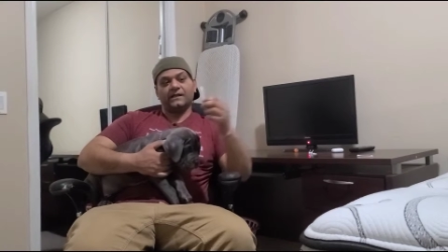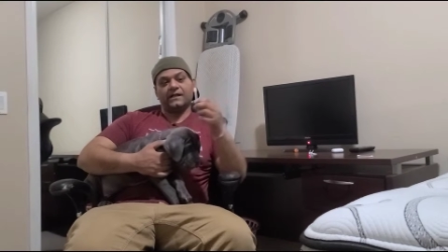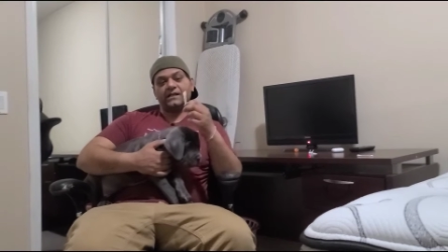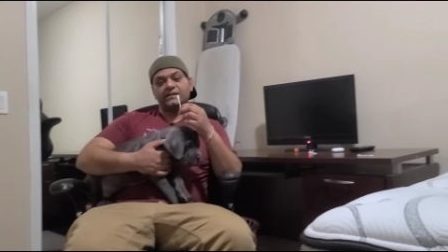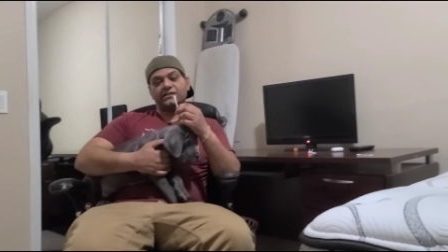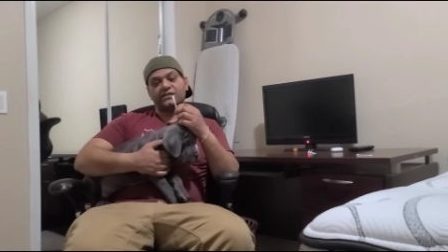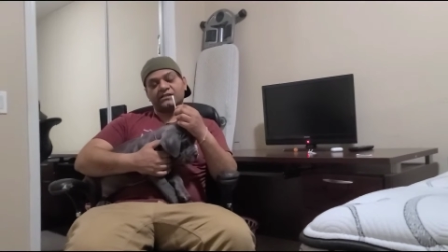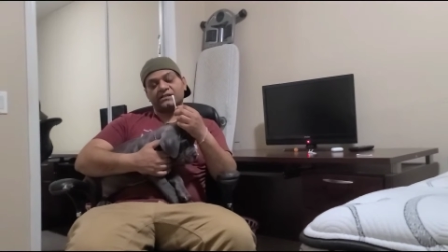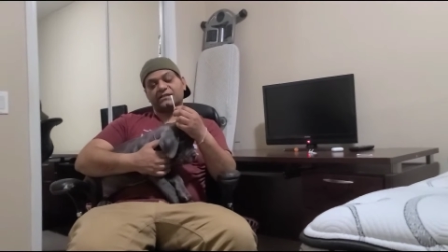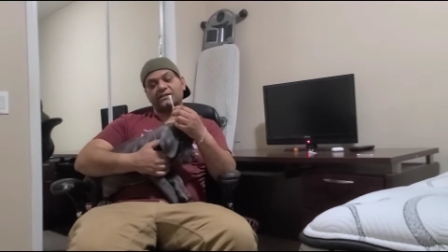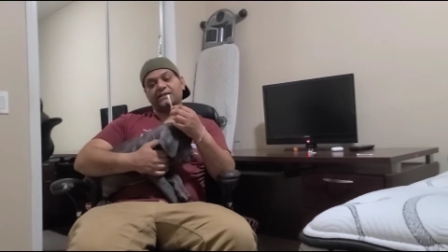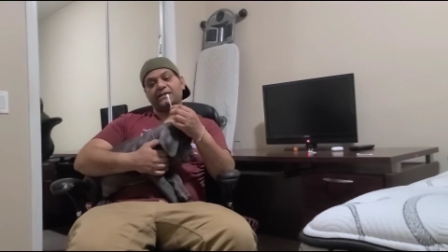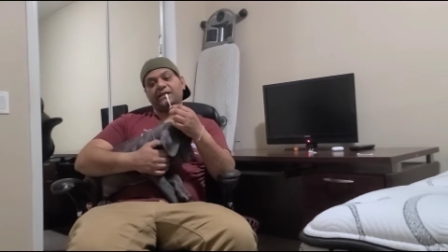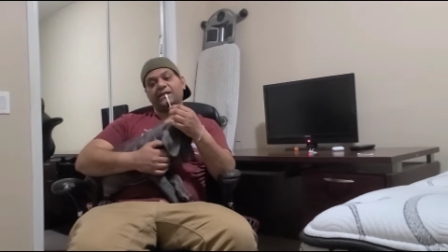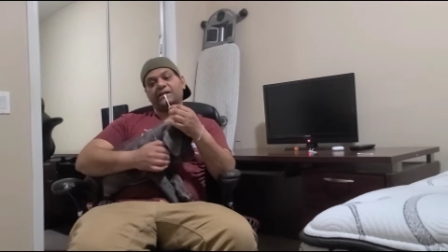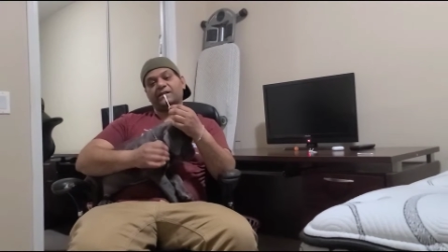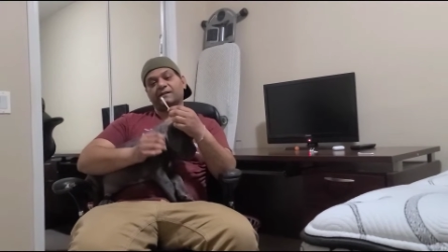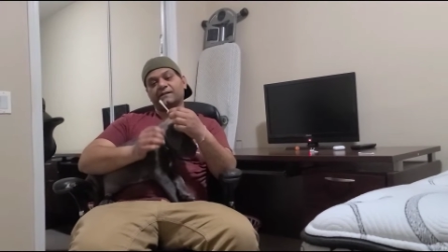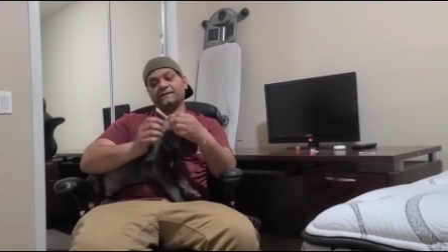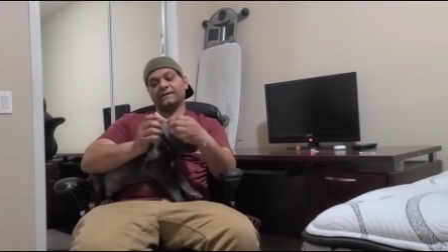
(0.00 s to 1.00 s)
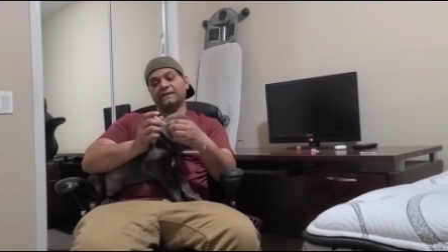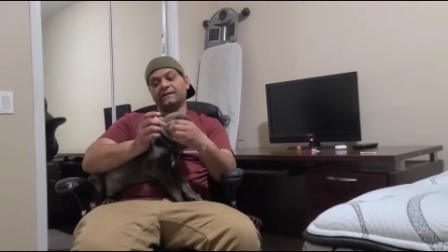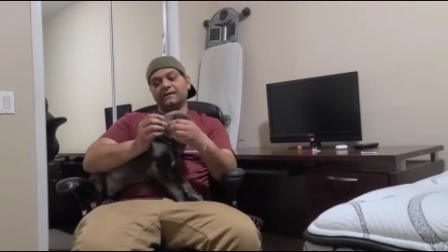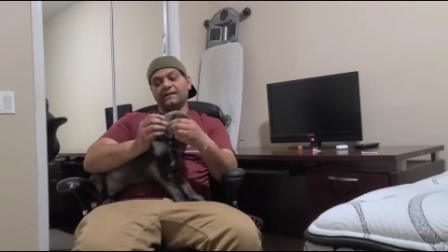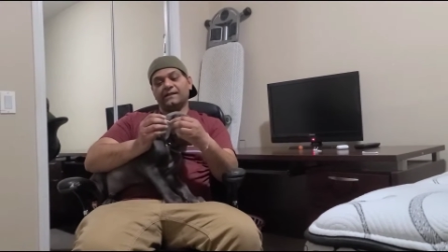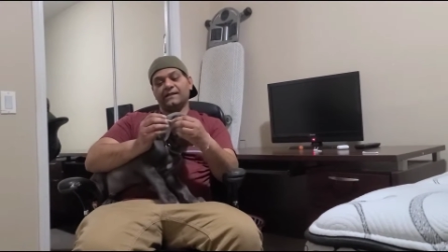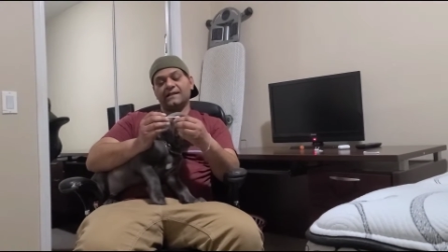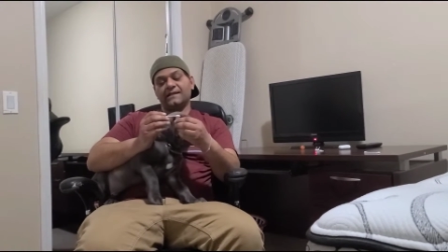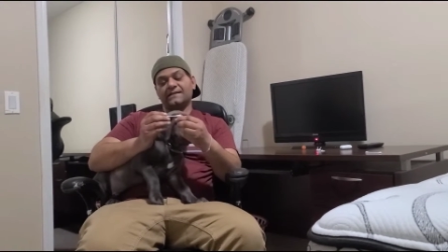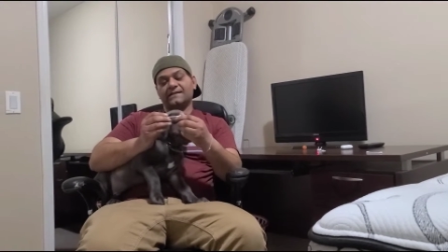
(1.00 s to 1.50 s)
I just take
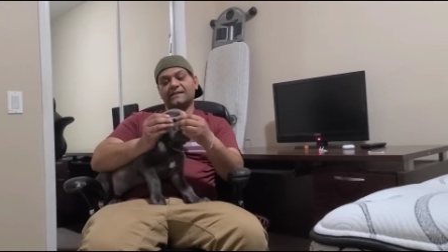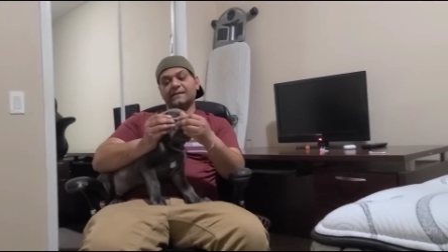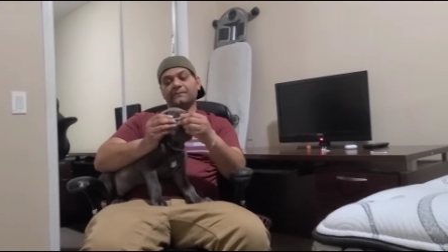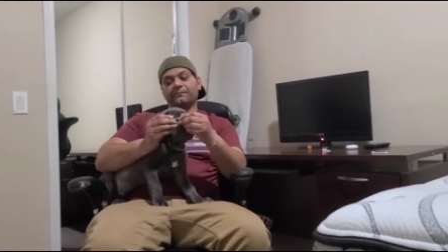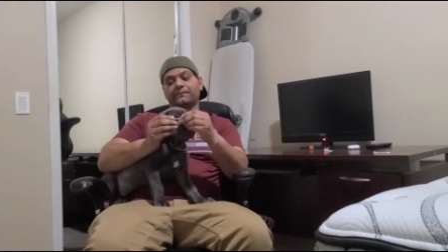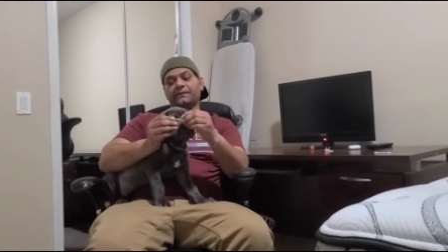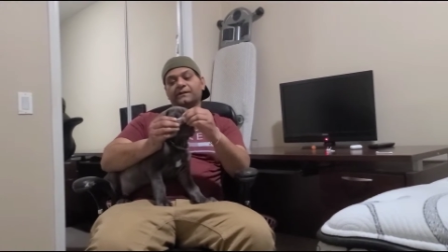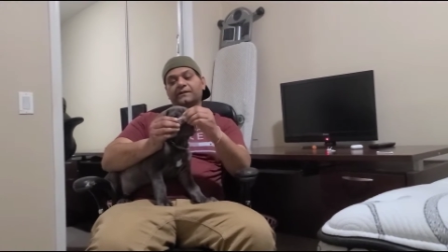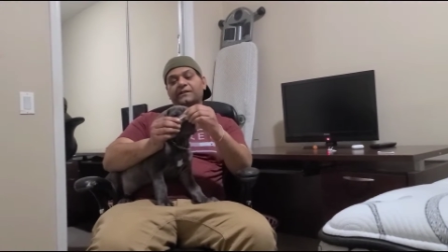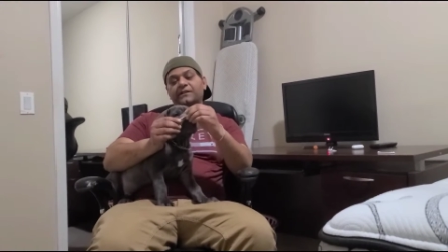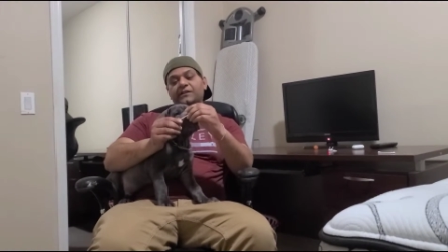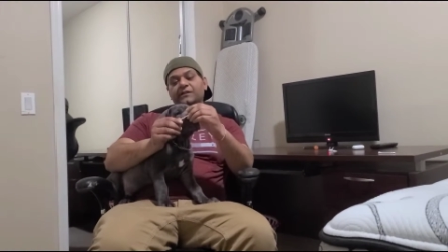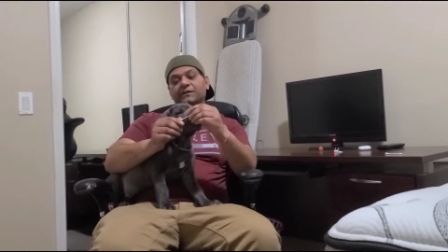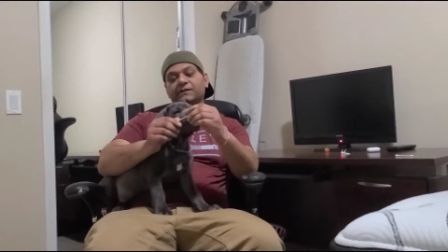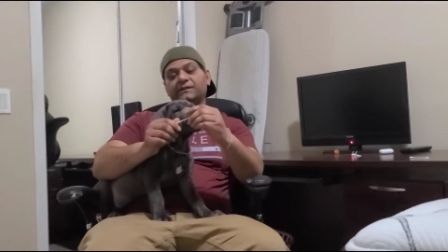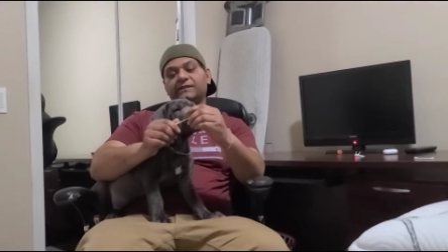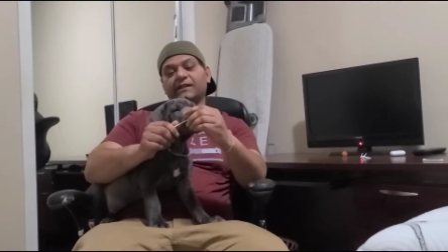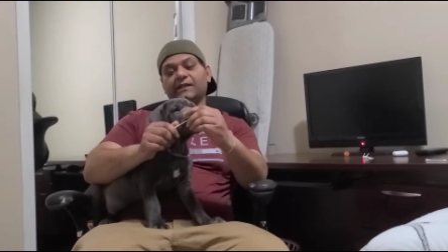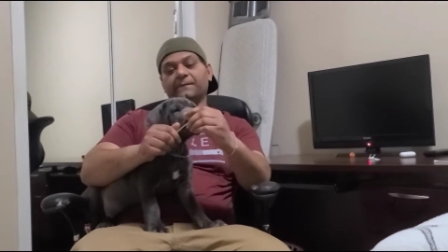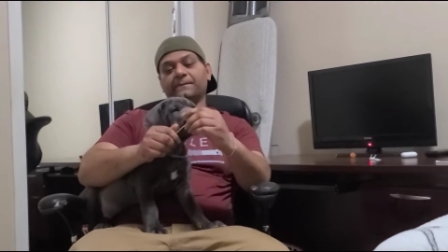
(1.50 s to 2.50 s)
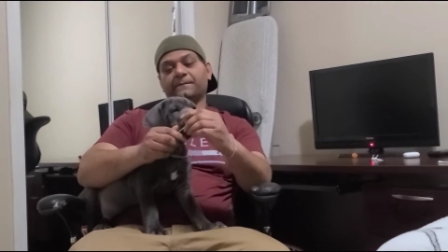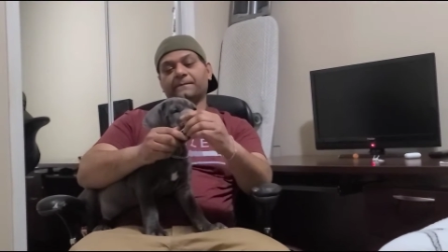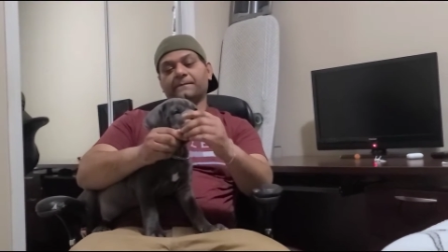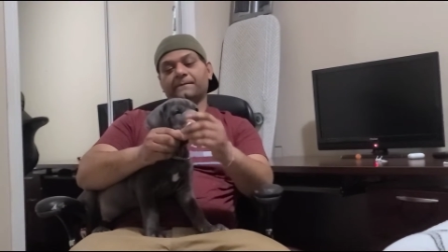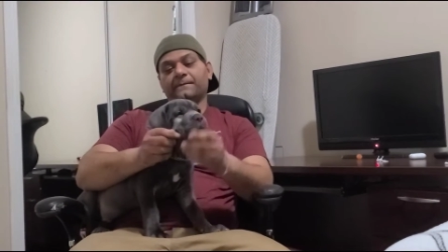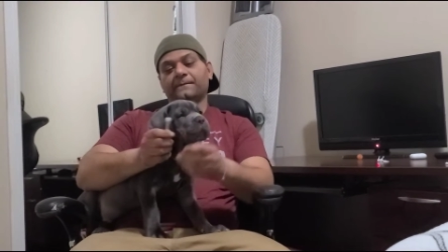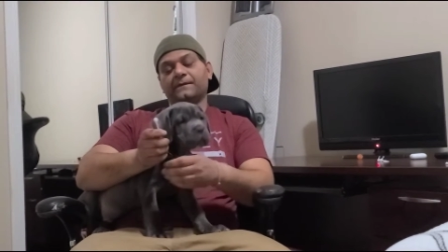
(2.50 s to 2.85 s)
a simple Q-tip